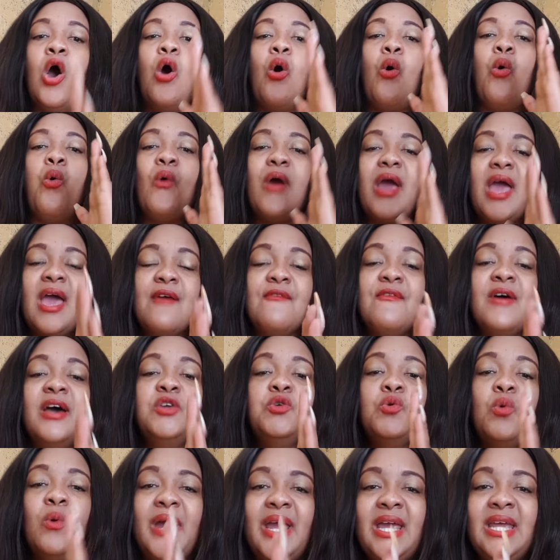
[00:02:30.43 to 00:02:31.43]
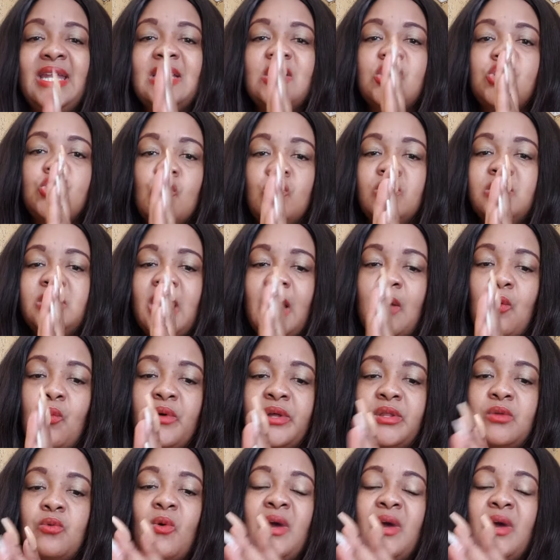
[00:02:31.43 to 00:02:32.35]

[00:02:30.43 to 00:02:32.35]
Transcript: Whoever you are in a soul tie with,